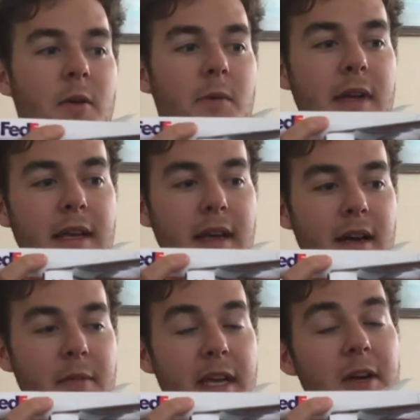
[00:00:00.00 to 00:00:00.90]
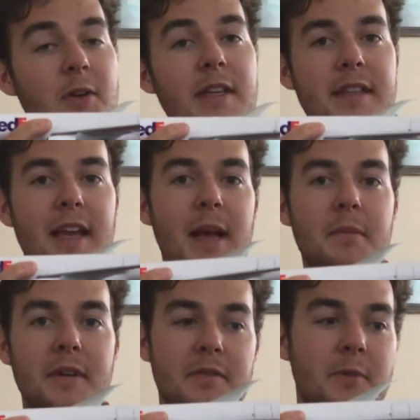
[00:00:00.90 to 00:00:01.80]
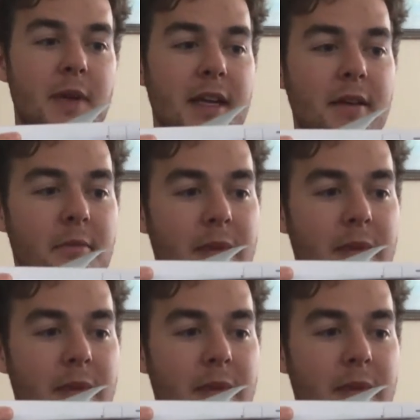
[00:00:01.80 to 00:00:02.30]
We increase the camber of the wing